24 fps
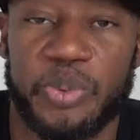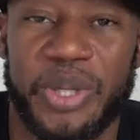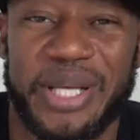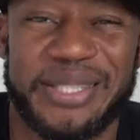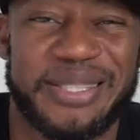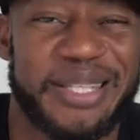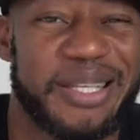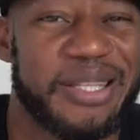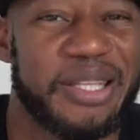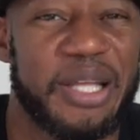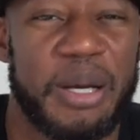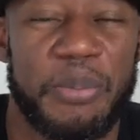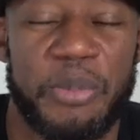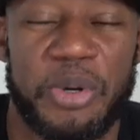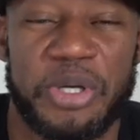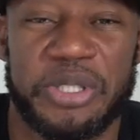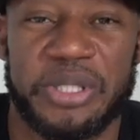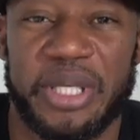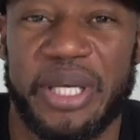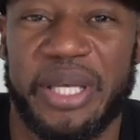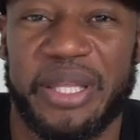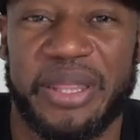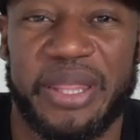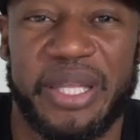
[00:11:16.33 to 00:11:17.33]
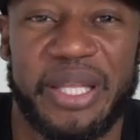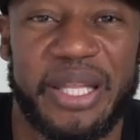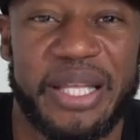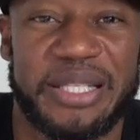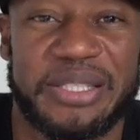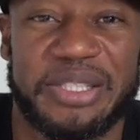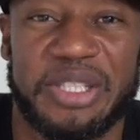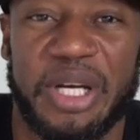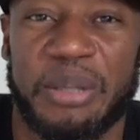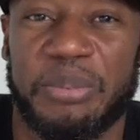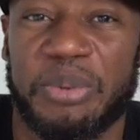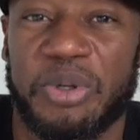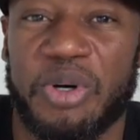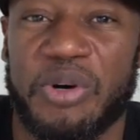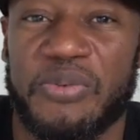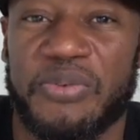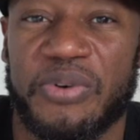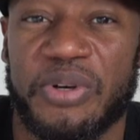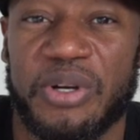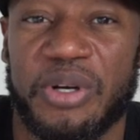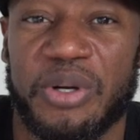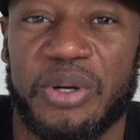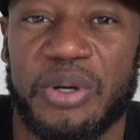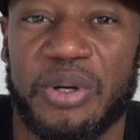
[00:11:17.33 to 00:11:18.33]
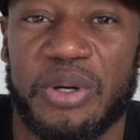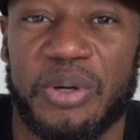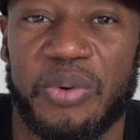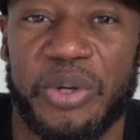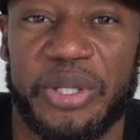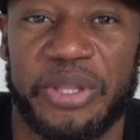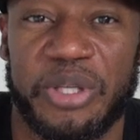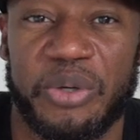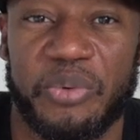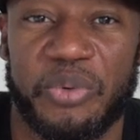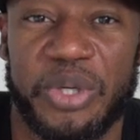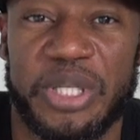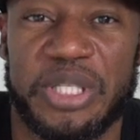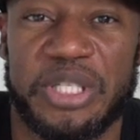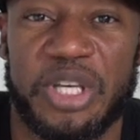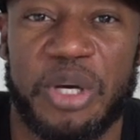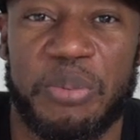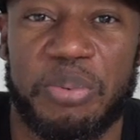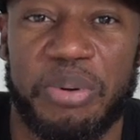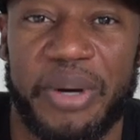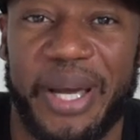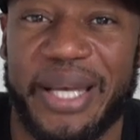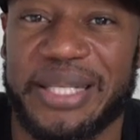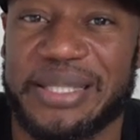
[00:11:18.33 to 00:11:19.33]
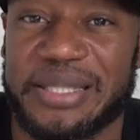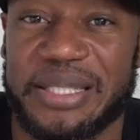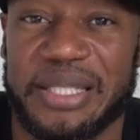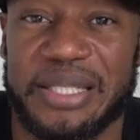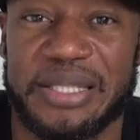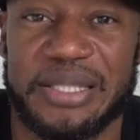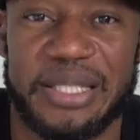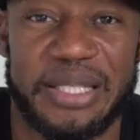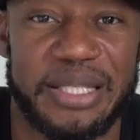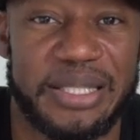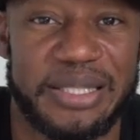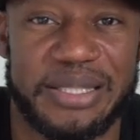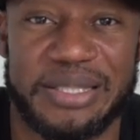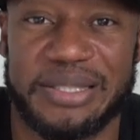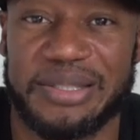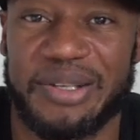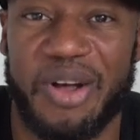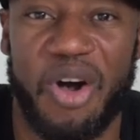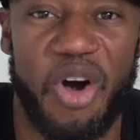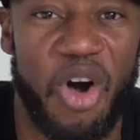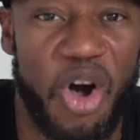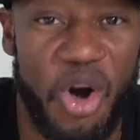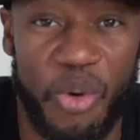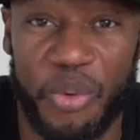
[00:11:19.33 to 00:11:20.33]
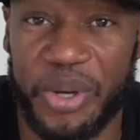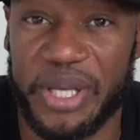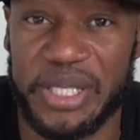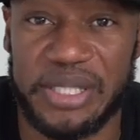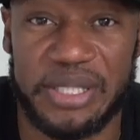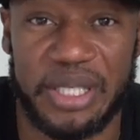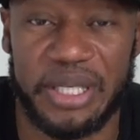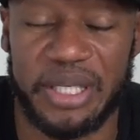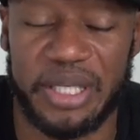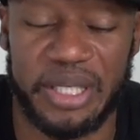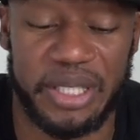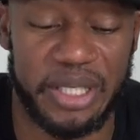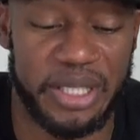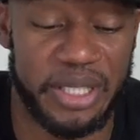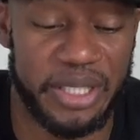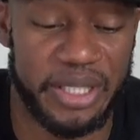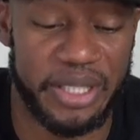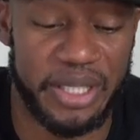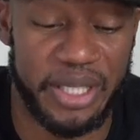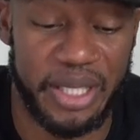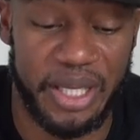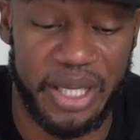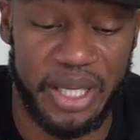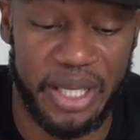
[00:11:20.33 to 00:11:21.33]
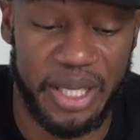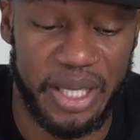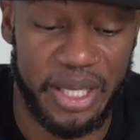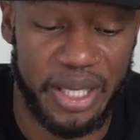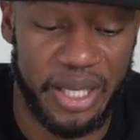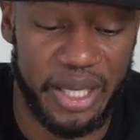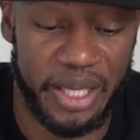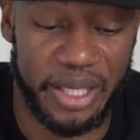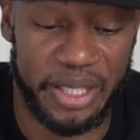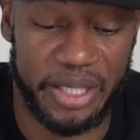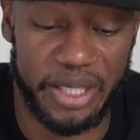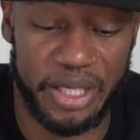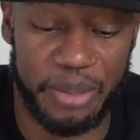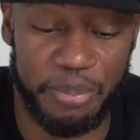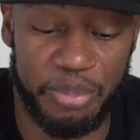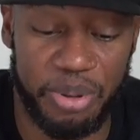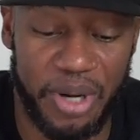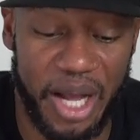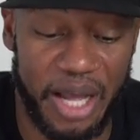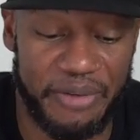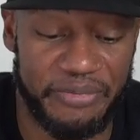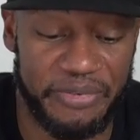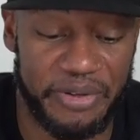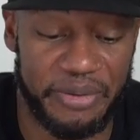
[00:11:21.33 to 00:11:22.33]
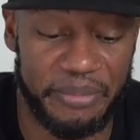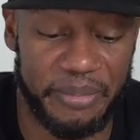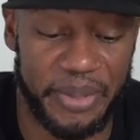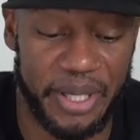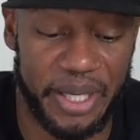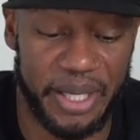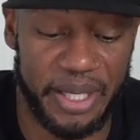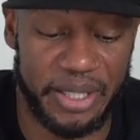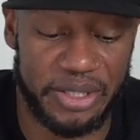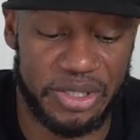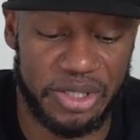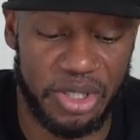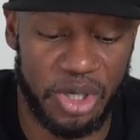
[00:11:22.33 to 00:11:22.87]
When I say numbers, anything that's double over what the retail price is always a good profit, man.